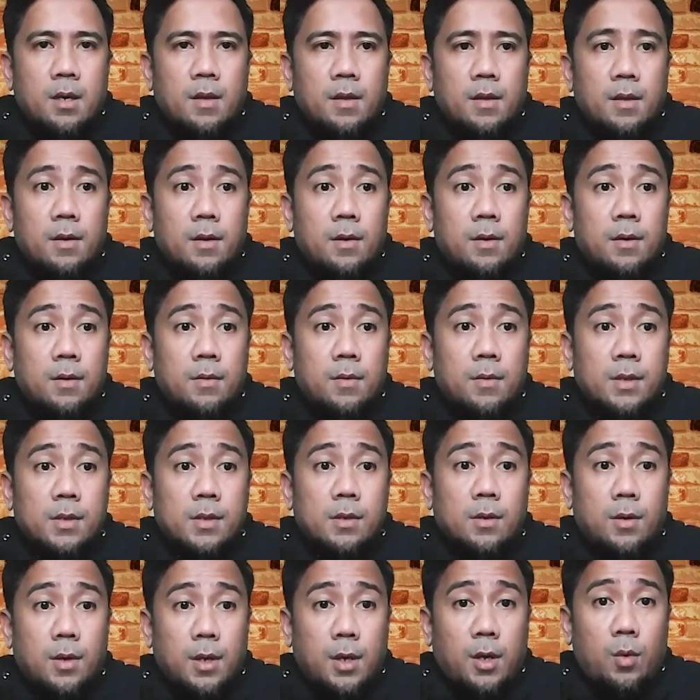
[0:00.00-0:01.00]
there
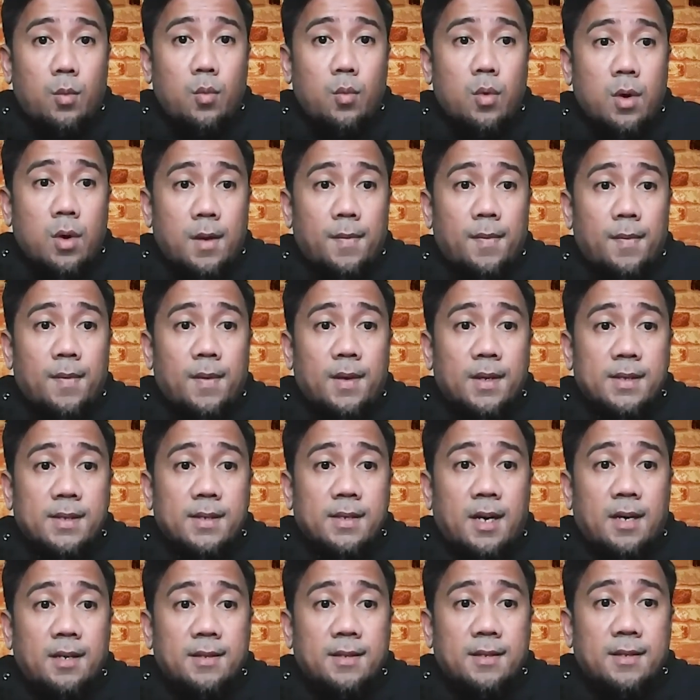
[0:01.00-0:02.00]
was only one
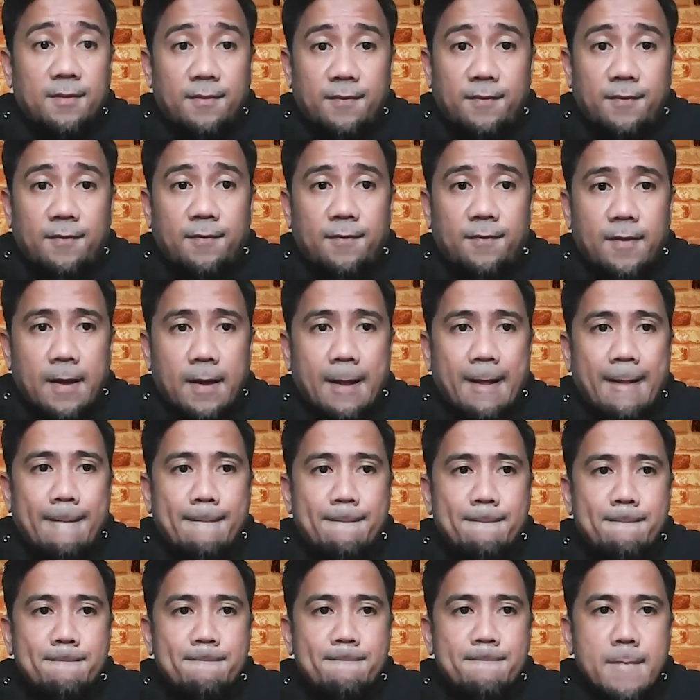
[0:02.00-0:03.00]
decisive
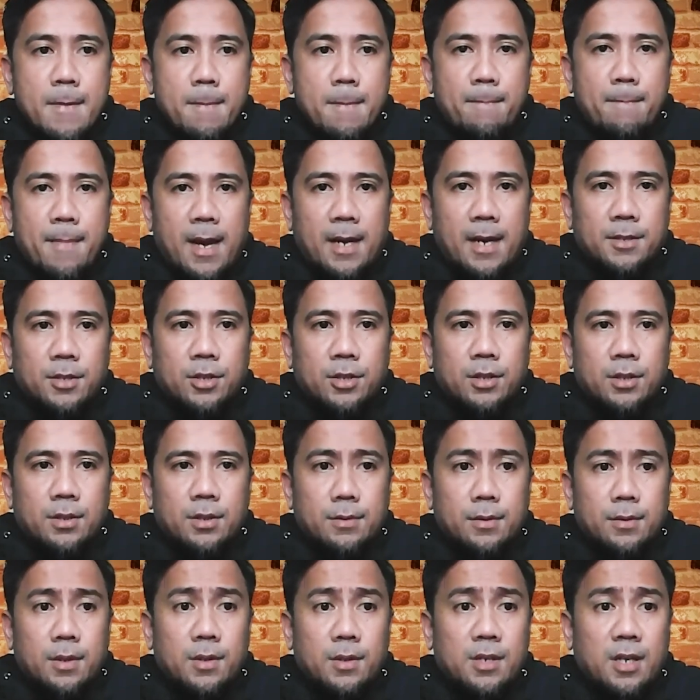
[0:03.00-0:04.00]
match,
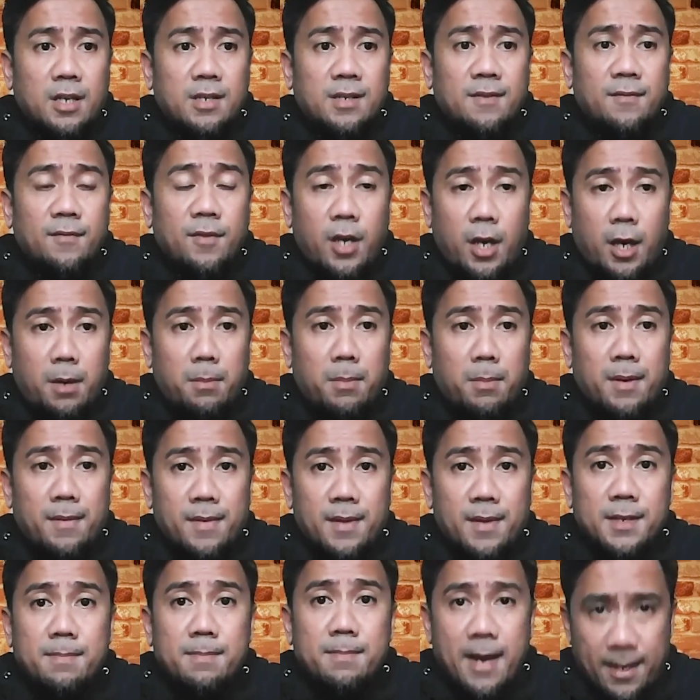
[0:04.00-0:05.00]
a decisive game
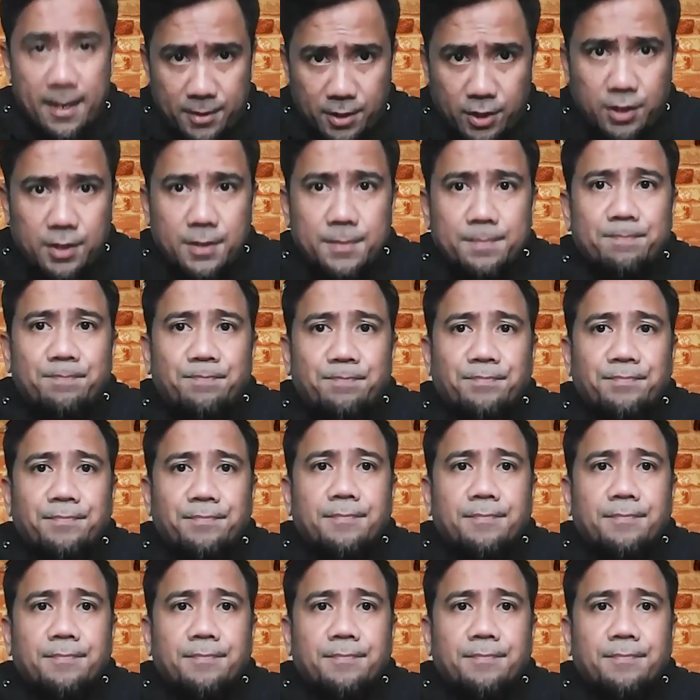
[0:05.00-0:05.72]
in this match.